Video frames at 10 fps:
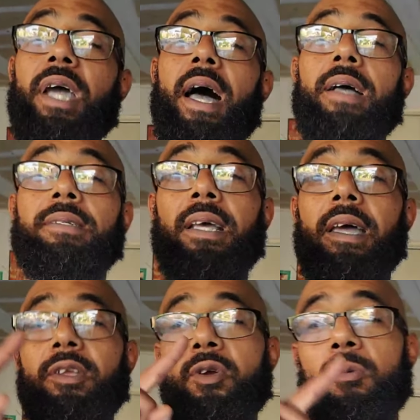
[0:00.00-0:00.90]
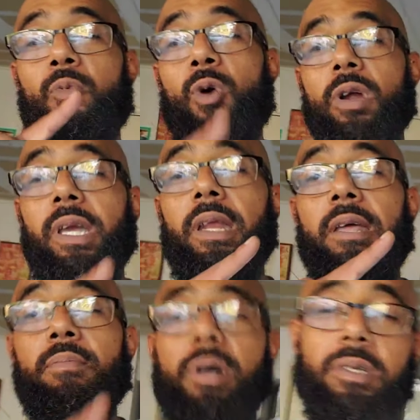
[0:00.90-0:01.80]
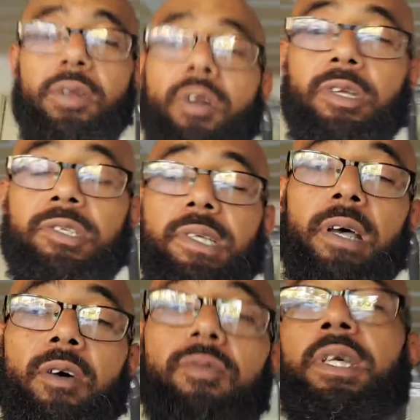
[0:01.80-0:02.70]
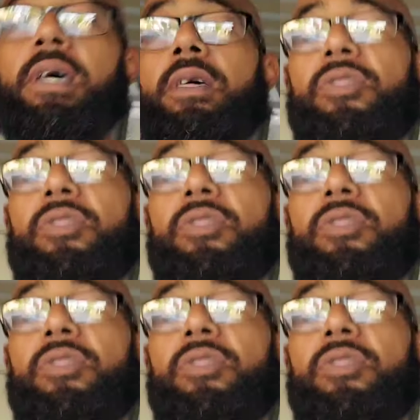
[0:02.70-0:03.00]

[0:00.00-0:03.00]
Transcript: guys, and you're working and building on yourselves.